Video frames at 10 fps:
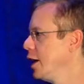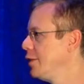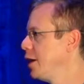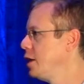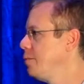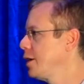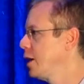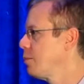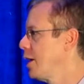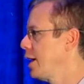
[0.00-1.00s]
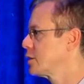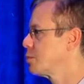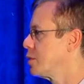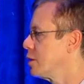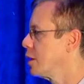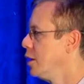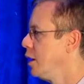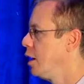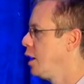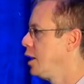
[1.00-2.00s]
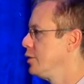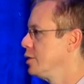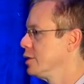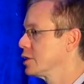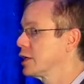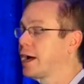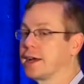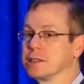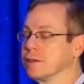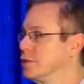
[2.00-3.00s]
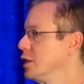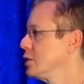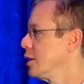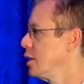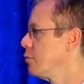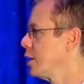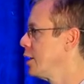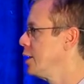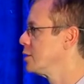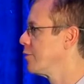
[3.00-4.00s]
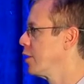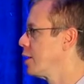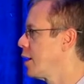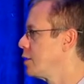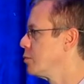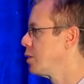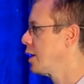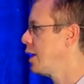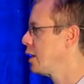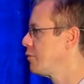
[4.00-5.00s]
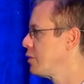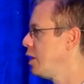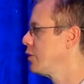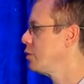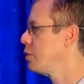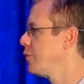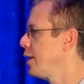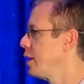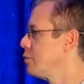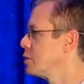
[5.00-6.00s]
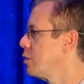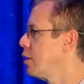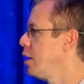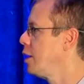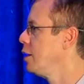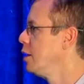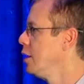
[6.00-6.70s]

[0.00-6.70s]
and then he became an expert on the science of GIST, and he really is a very knowledgeable guy. I'd love to talk to him to find out what's going on.